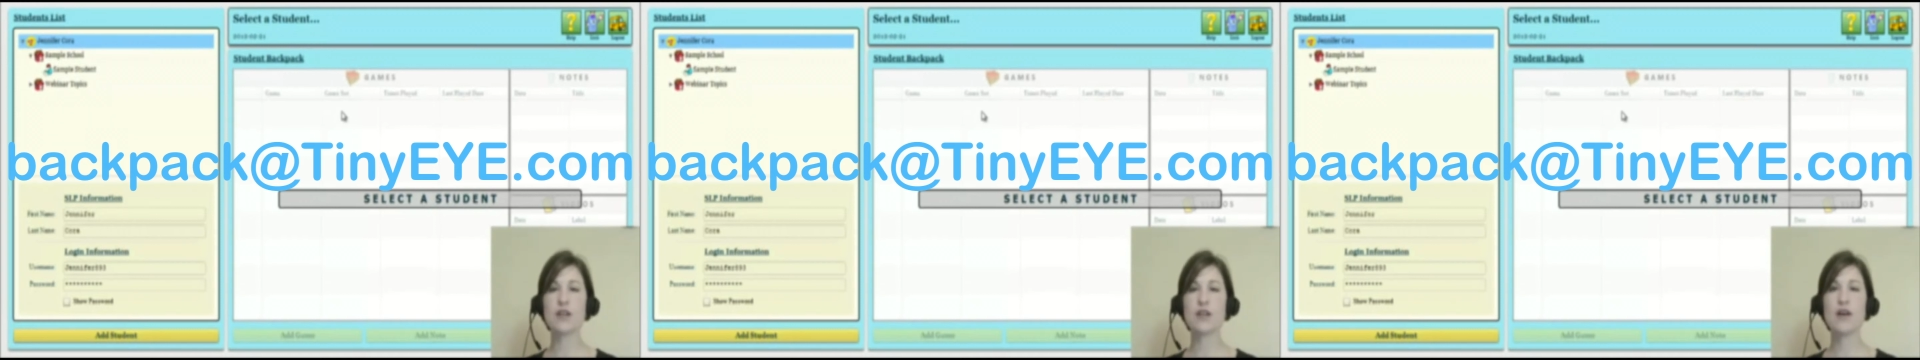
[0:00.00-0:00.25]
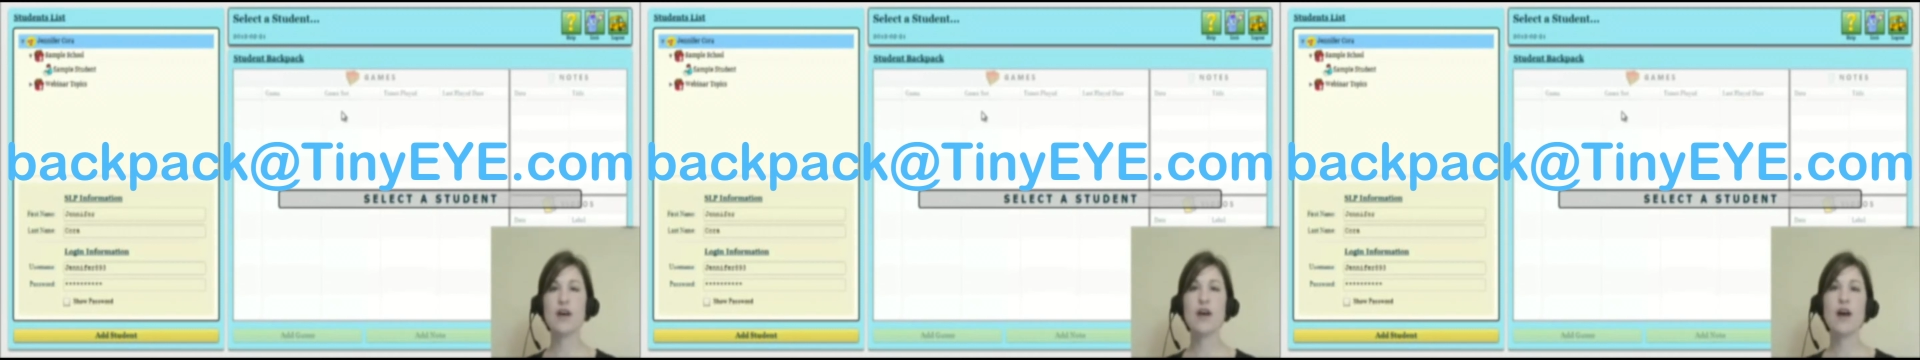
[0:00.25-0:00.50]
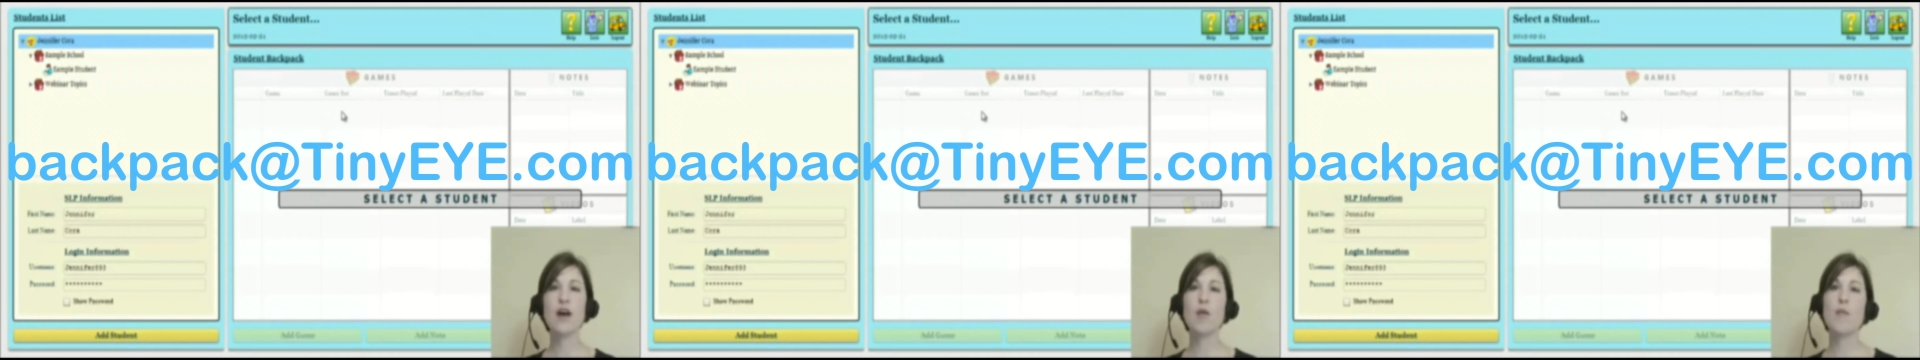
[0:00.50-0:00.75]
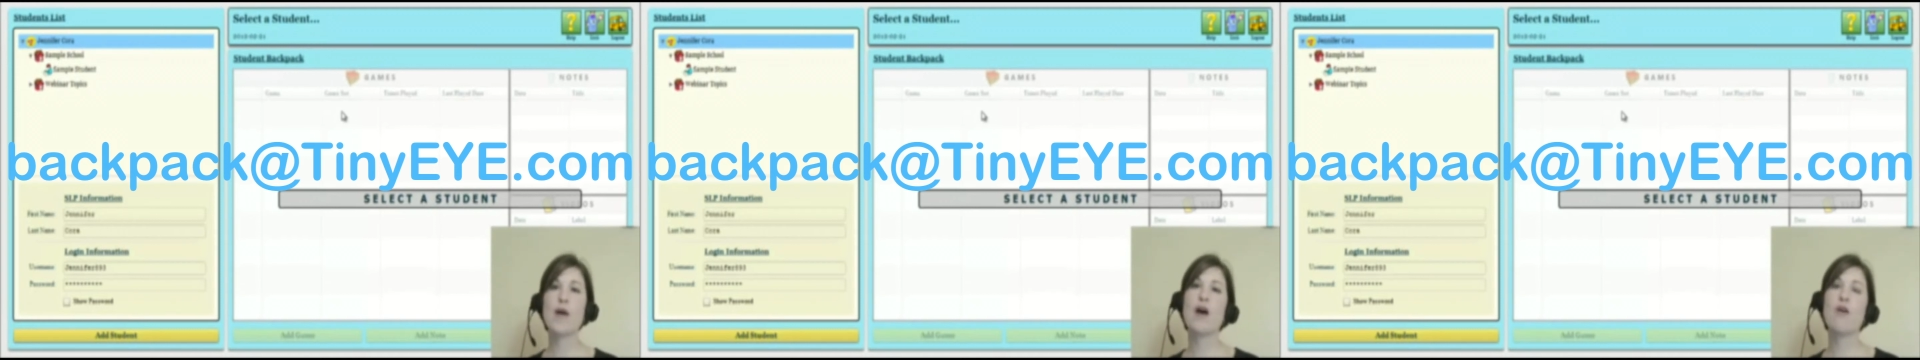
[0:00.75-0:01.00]

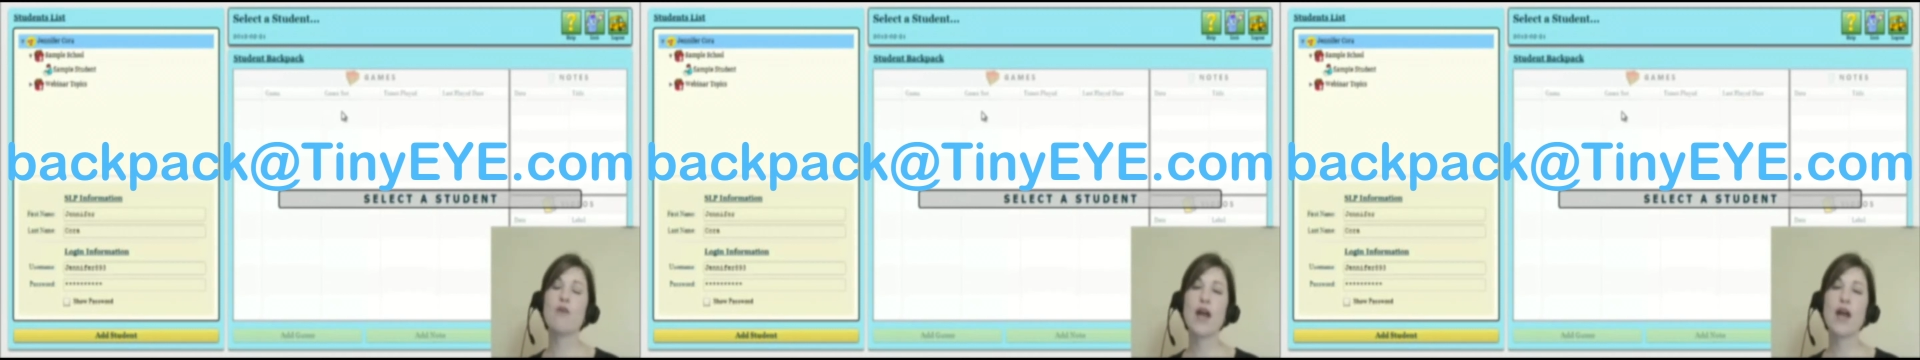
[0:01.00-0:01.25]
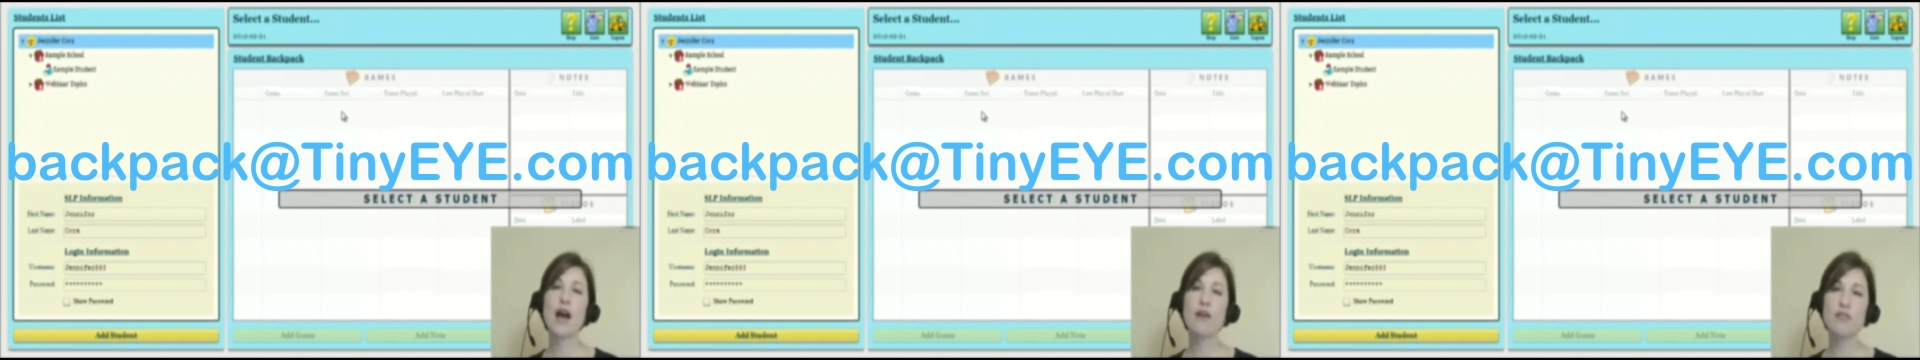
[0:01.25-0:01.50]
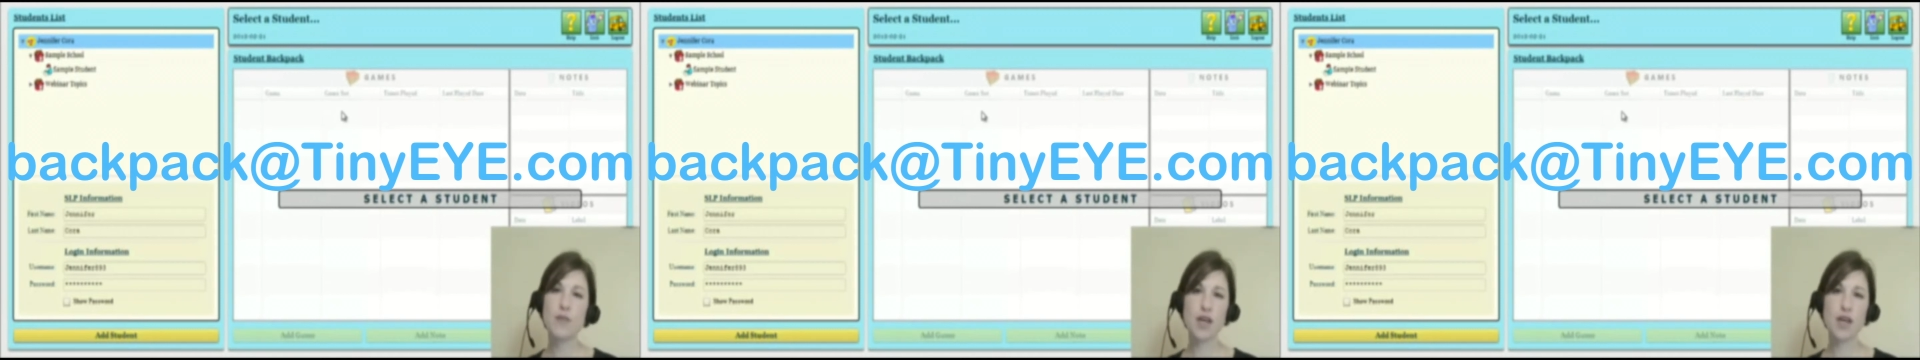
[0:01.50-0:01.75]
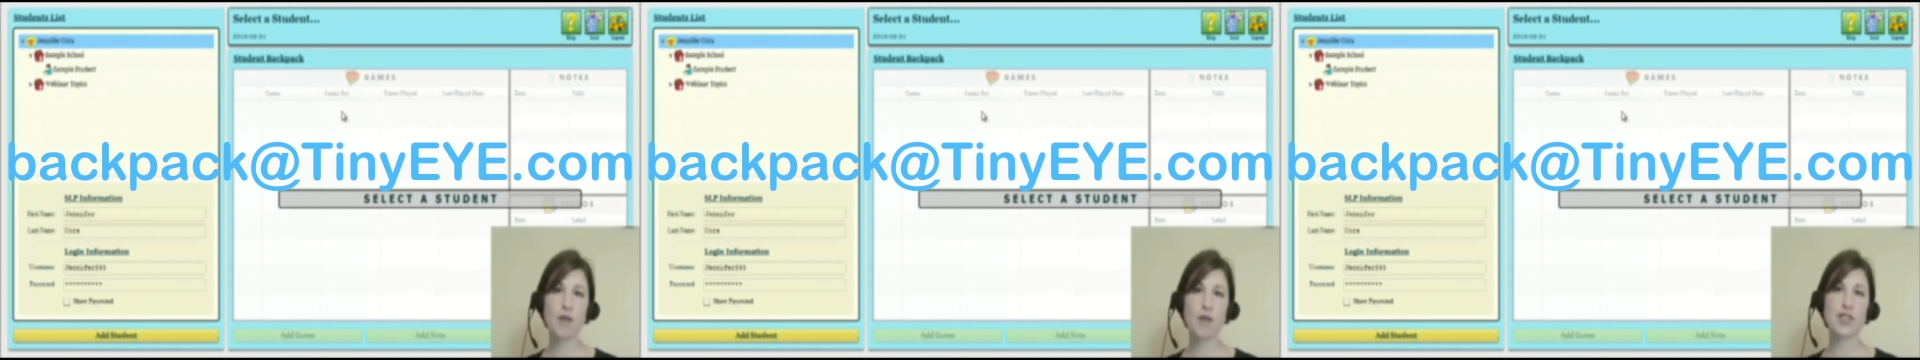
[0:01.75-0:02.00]
about how to become a
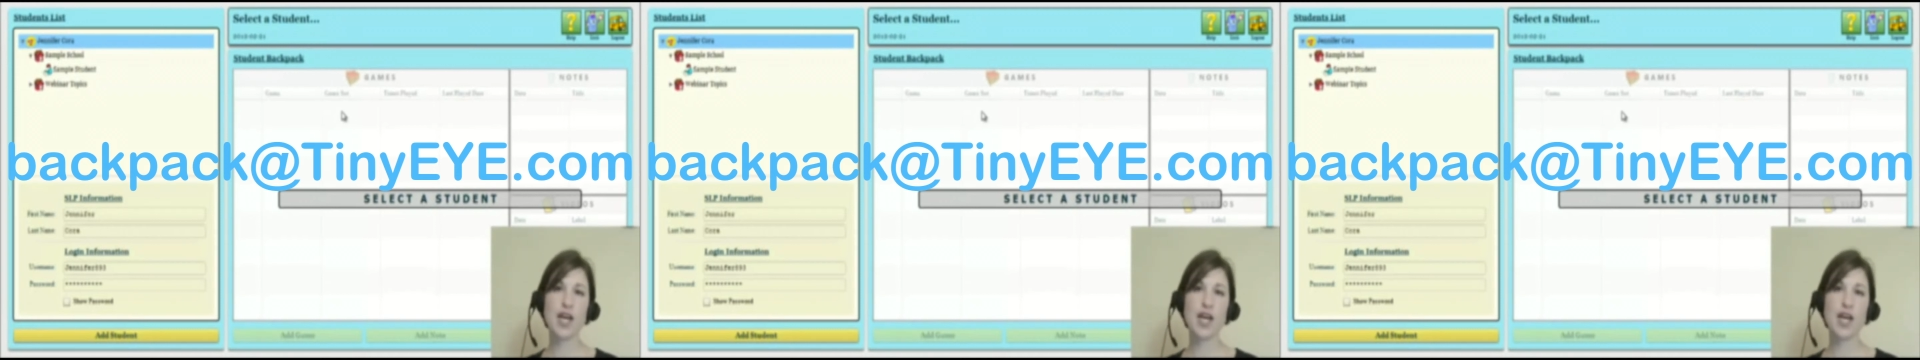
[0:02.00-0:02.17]
TinyEYE